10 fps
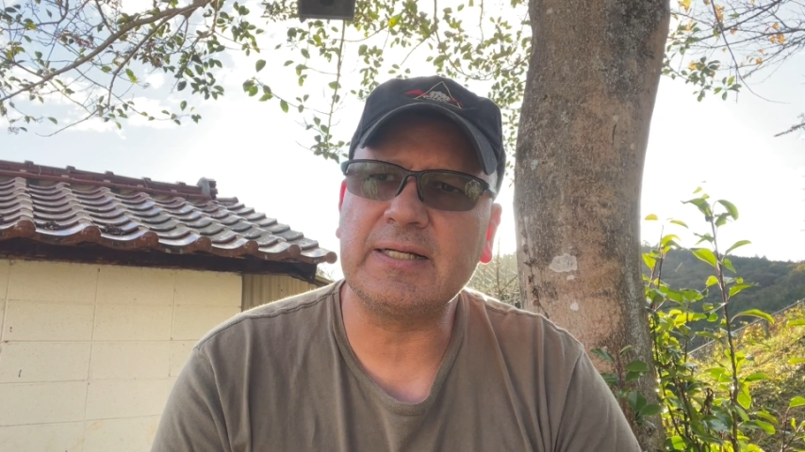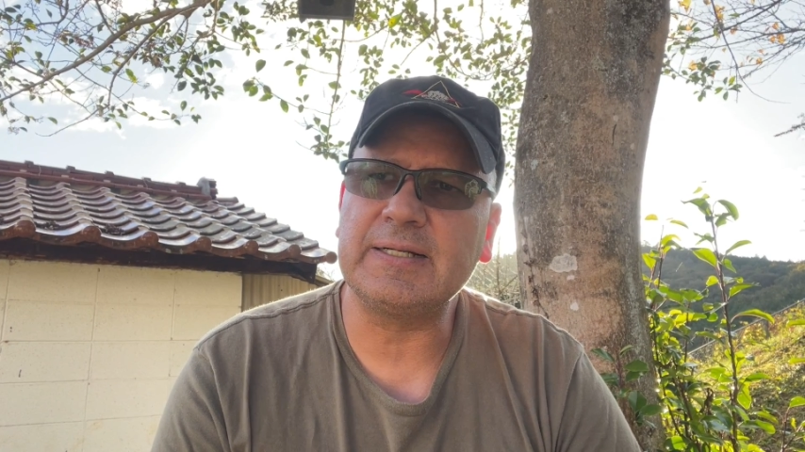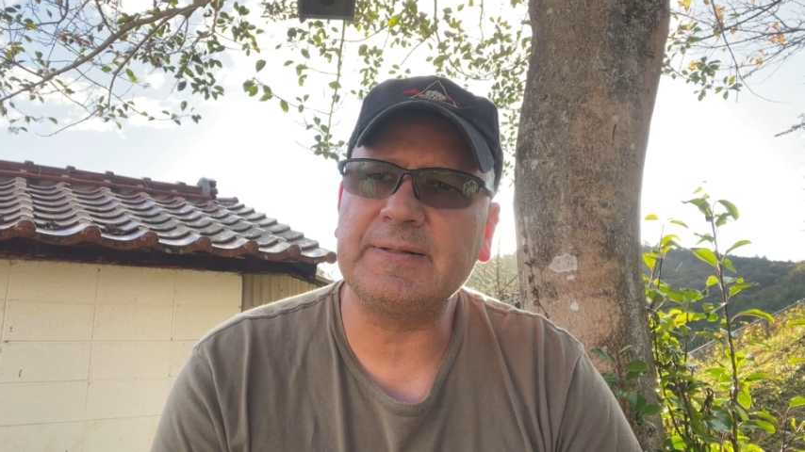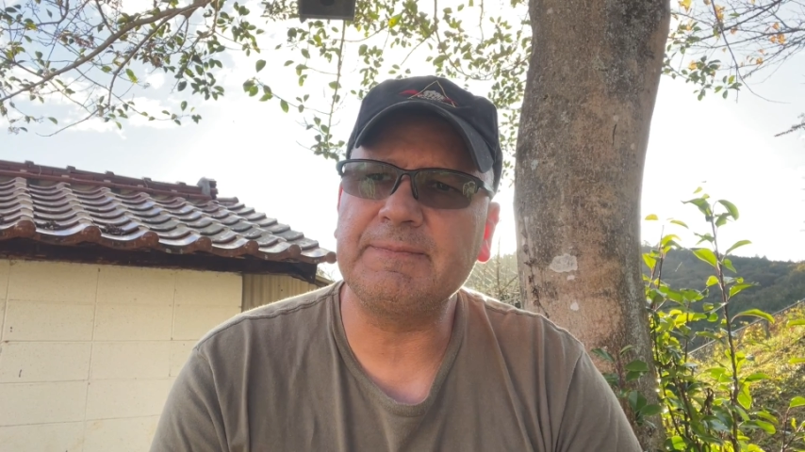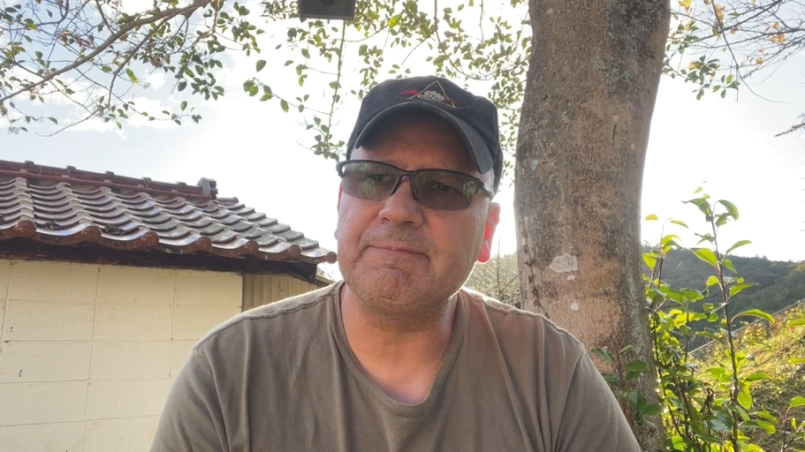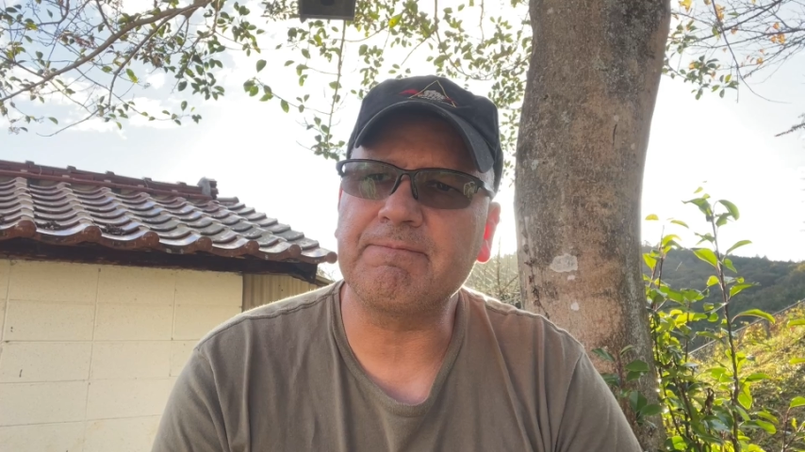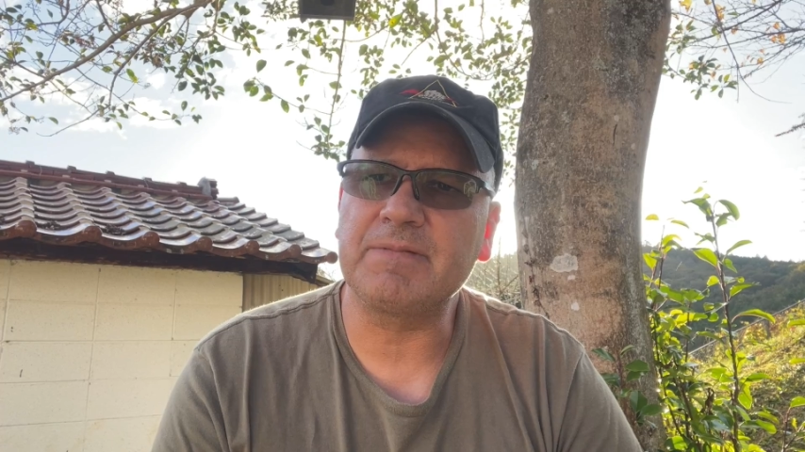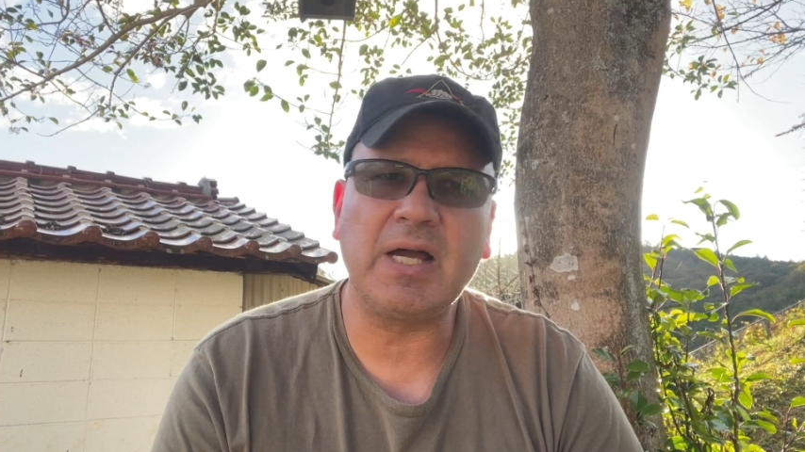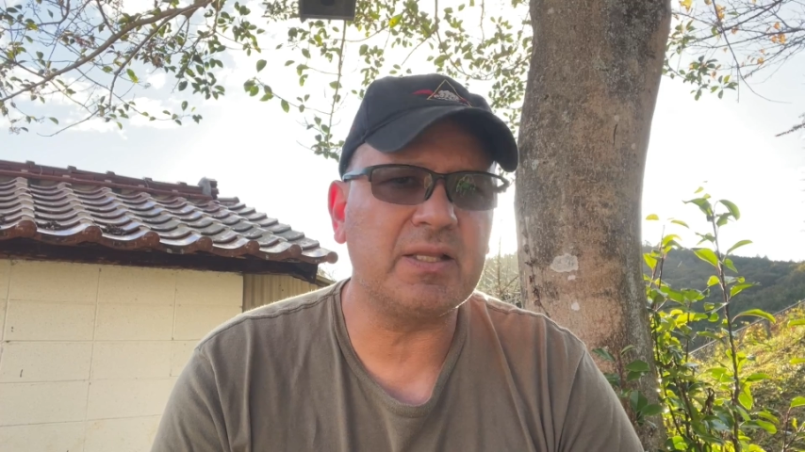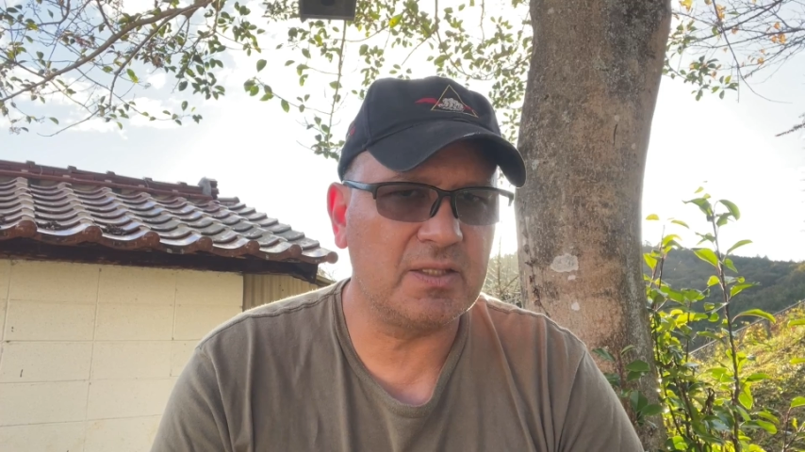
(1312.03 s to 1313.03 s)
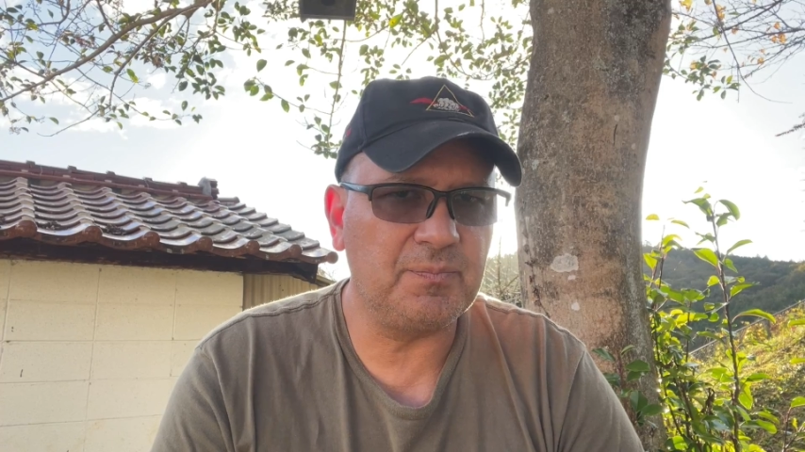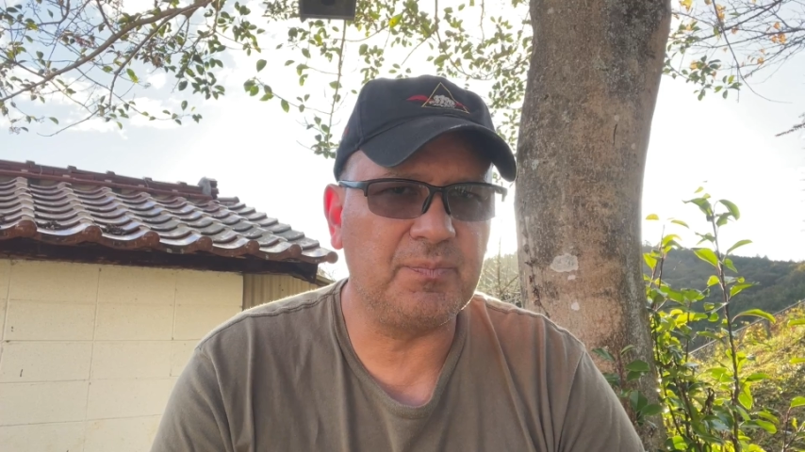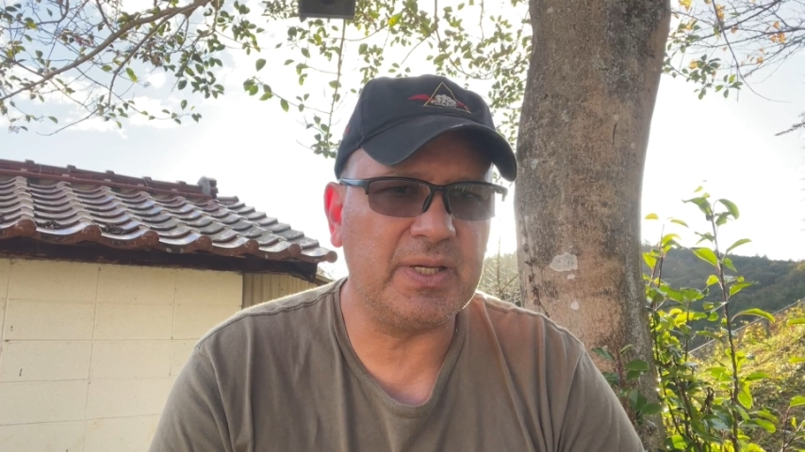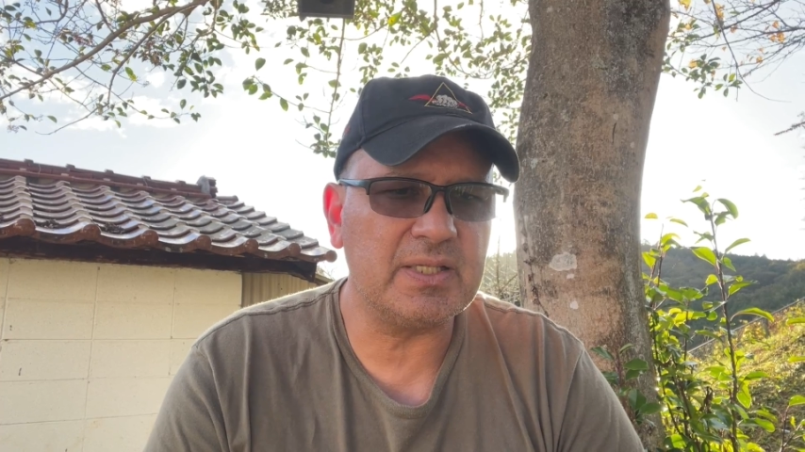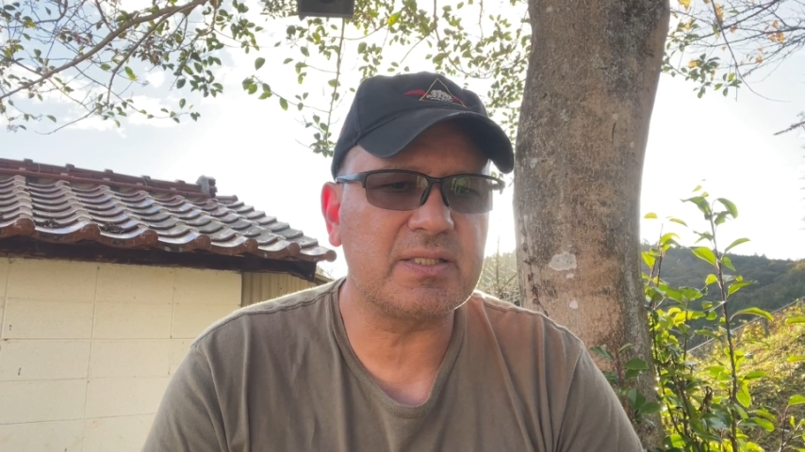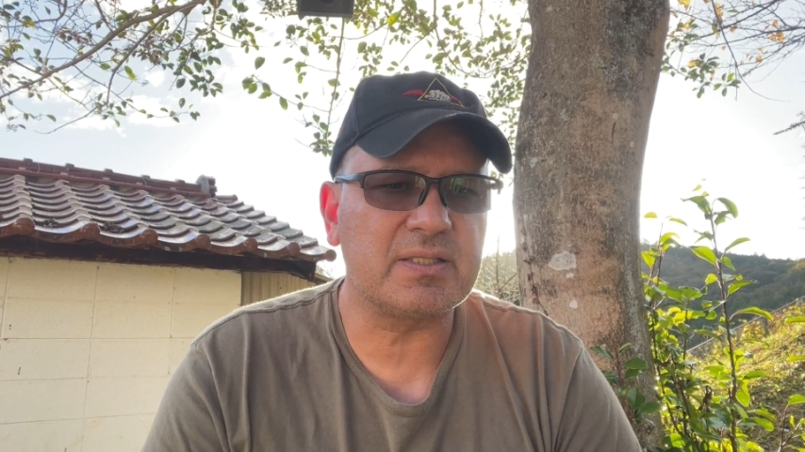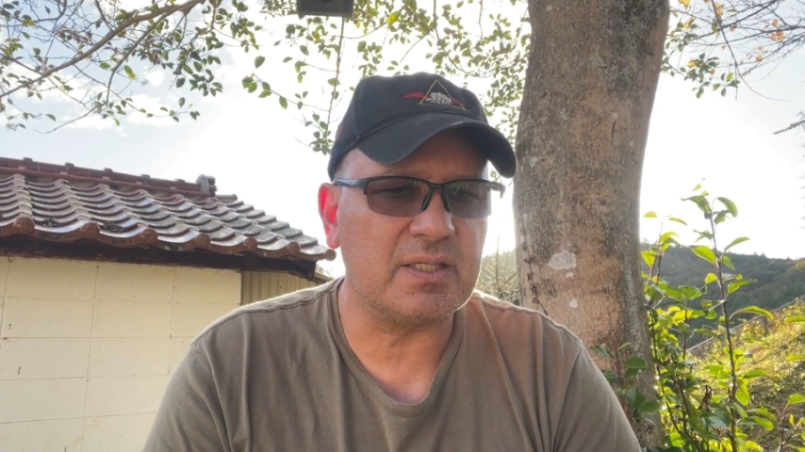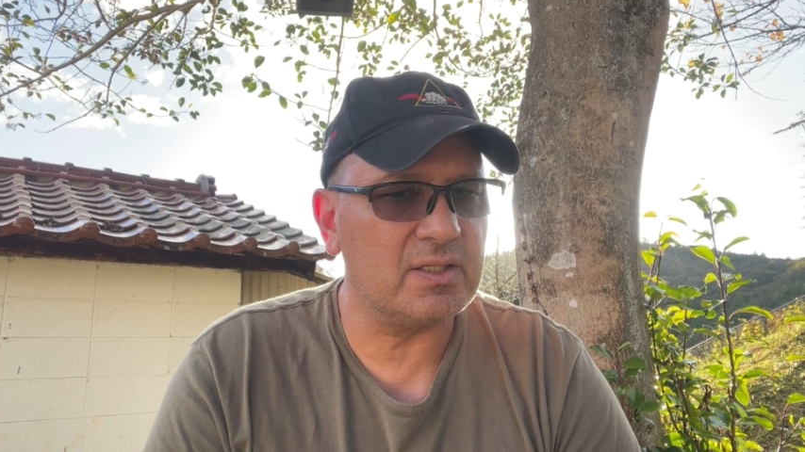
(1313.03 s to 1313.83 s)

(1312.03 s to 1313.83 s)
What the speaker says: not the best